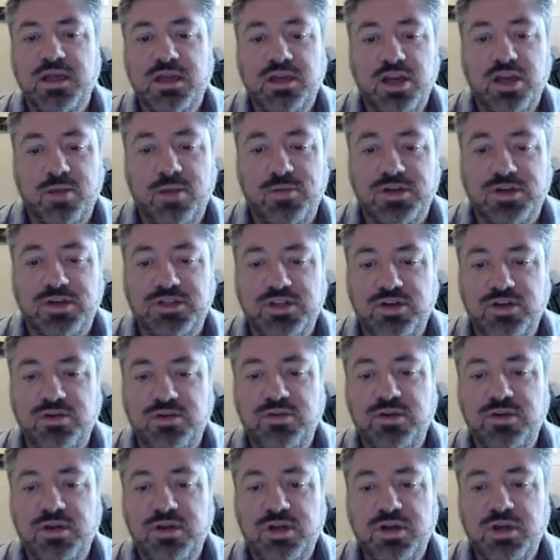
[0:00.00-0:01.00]
Number
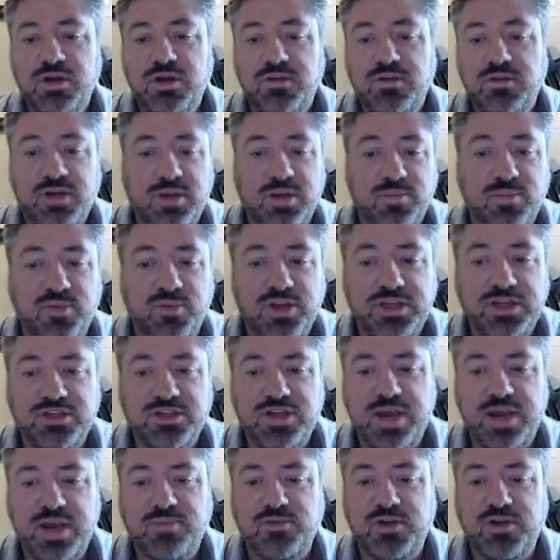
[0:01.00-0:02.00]
2, complete
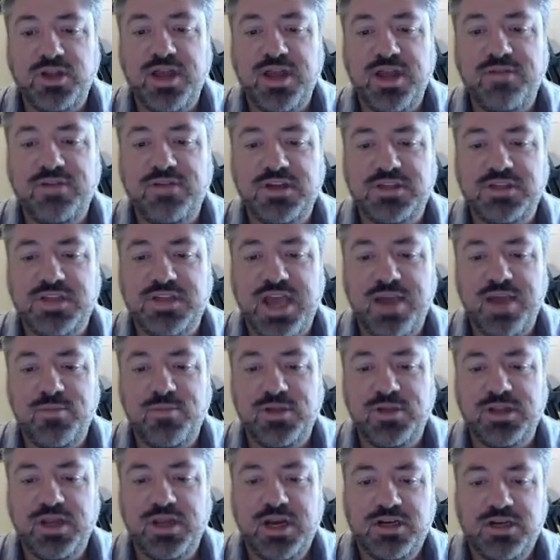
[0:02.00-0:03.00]
Chapter 11
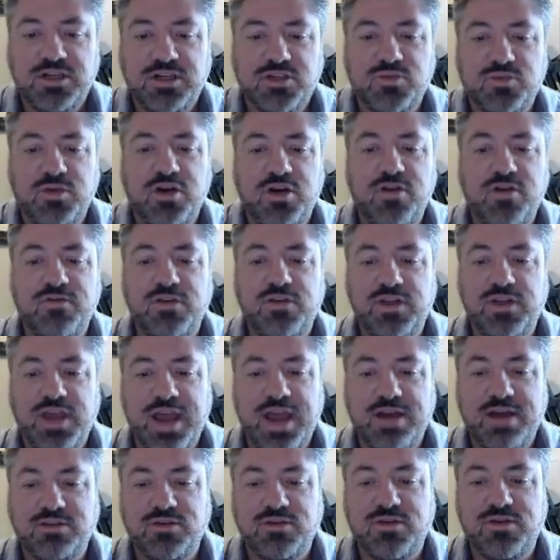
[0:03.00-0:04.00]
assignment that I just went over, the
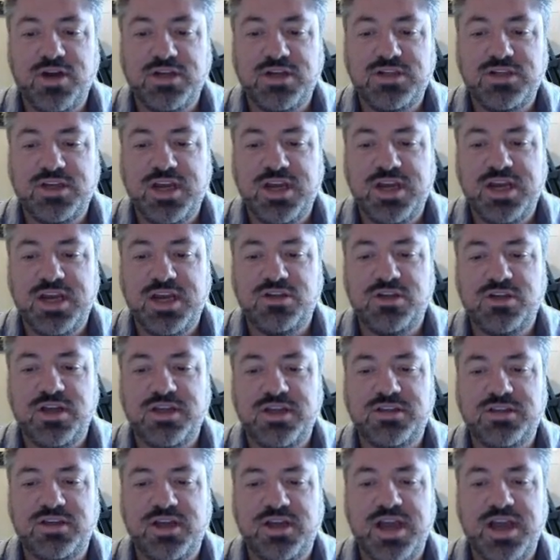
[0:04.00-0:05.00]
Outdoor Education
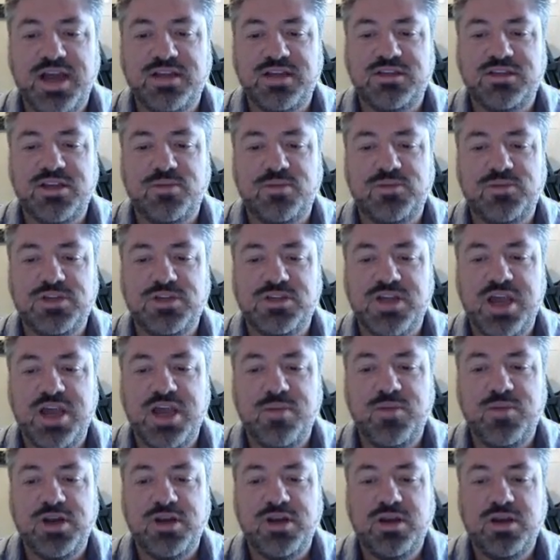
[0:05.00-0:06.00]
Lesson Concept
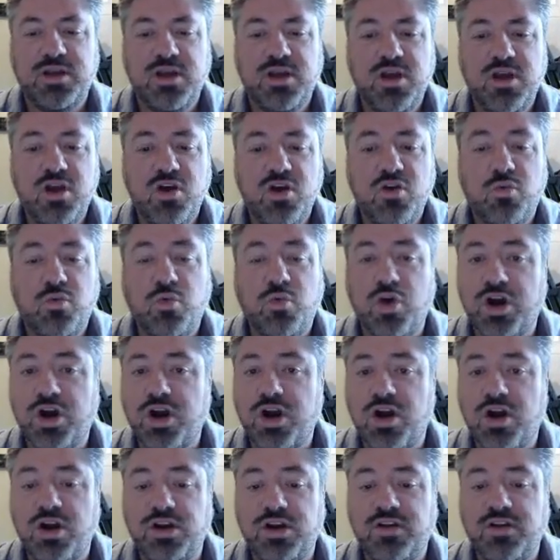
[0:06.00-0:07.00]
assignment.
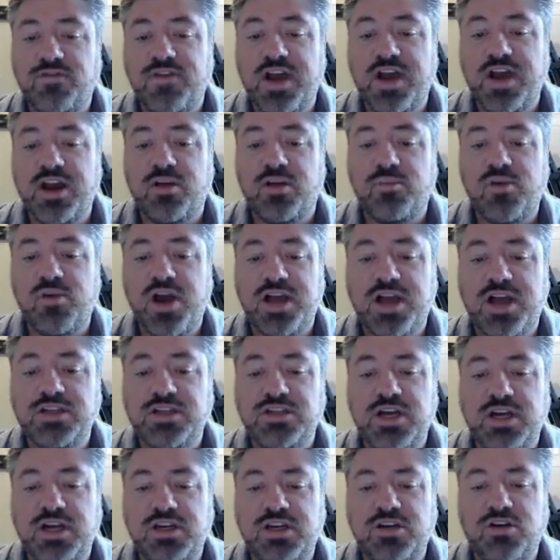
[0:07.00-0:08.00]
Work on your final
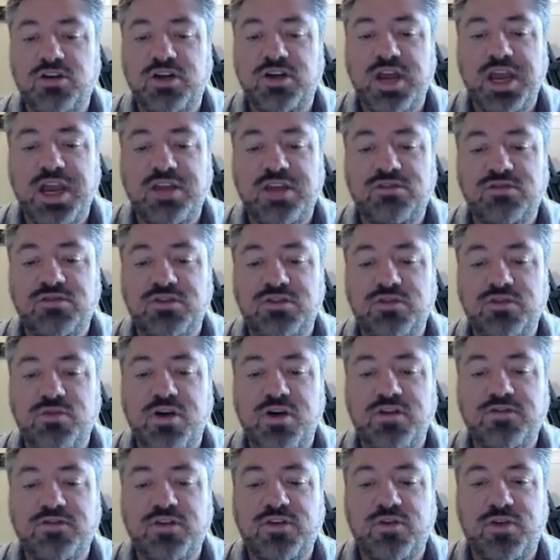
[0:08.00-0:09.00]
project, your K through
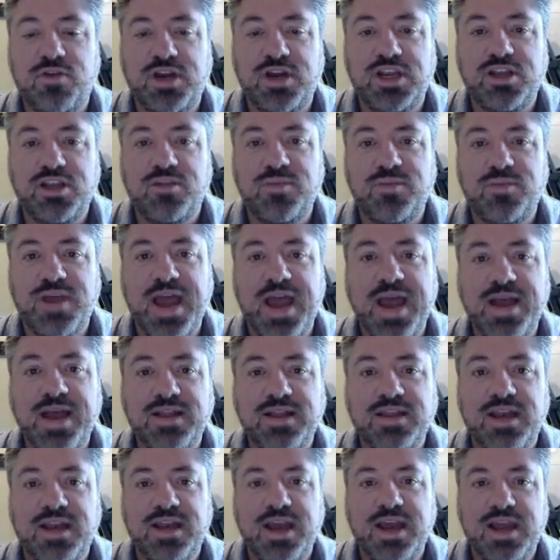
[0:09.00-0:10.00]
12 curriculum
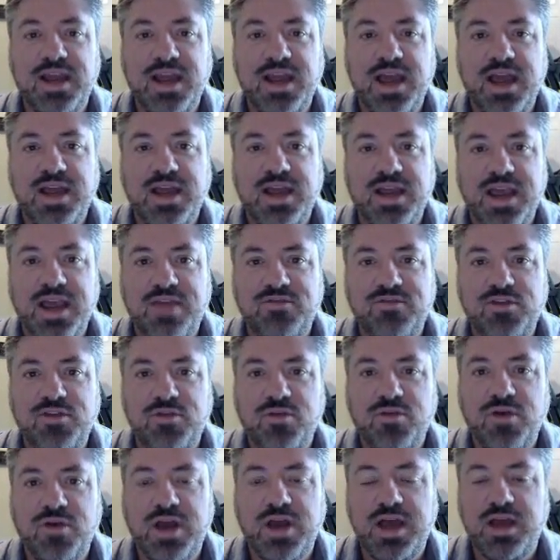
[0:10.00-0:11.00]
guide that I gave
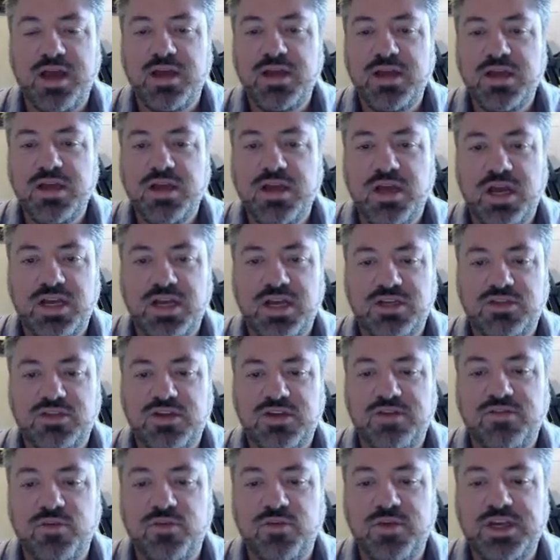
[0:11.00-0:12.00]
you
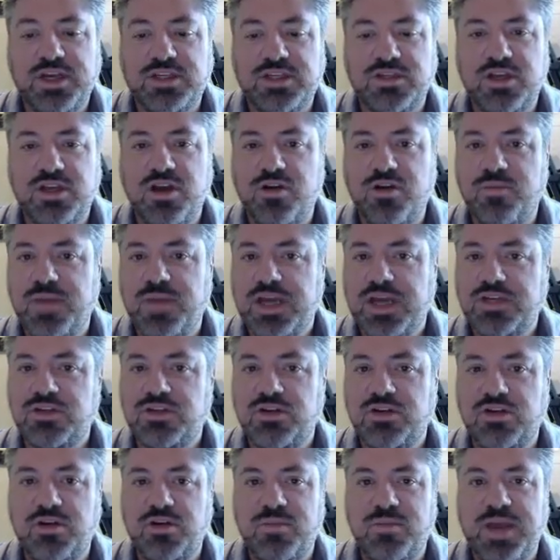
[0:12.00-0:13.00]
several weeks ago. Make
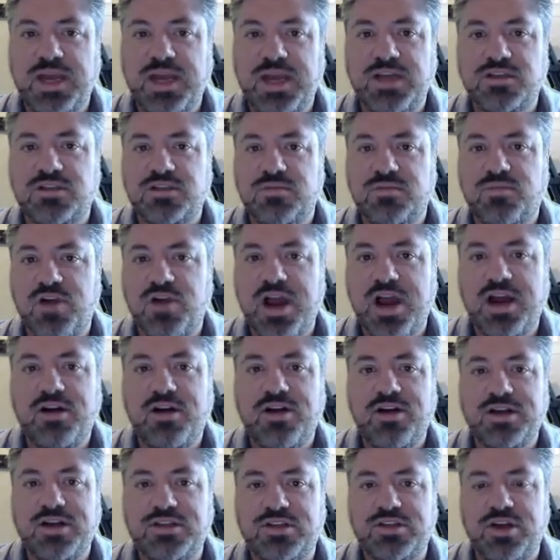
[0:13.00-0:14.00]
sure you're making some
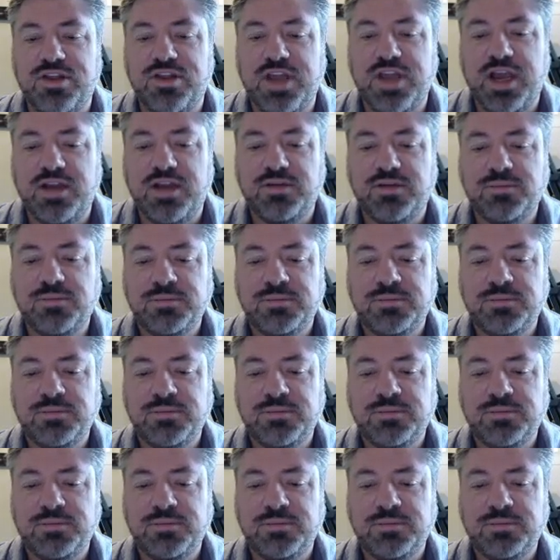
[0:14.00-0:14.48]
progress on that.